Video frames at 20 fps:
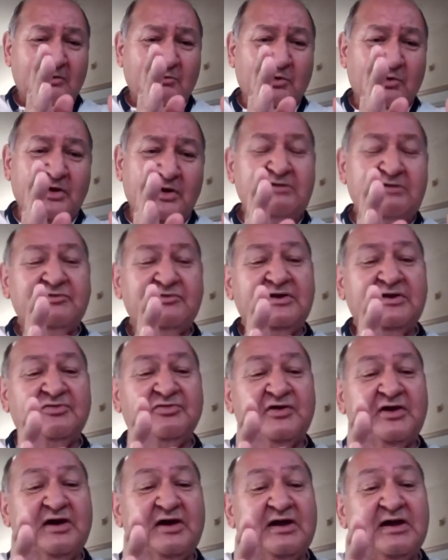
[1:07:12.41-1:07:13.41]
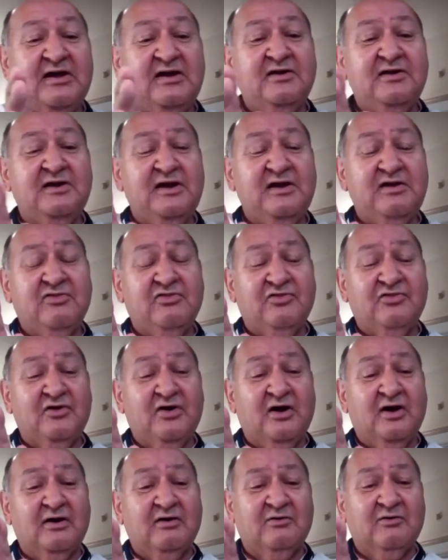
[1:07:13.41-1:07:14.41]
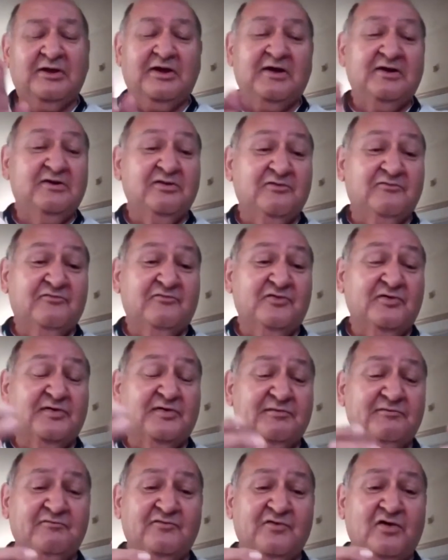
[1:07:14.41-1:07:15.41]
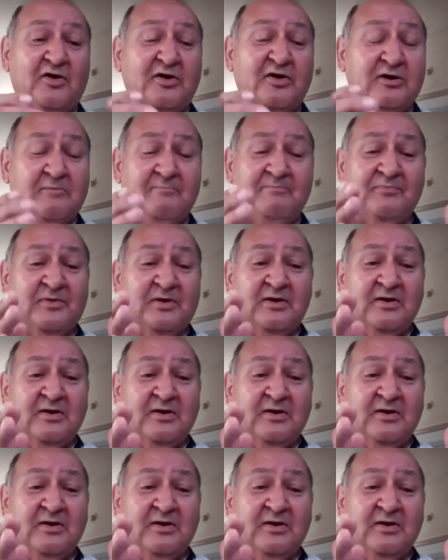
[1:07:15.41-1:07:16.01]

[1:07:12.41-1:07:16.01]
where even at the end, he thought, or end of the first volume,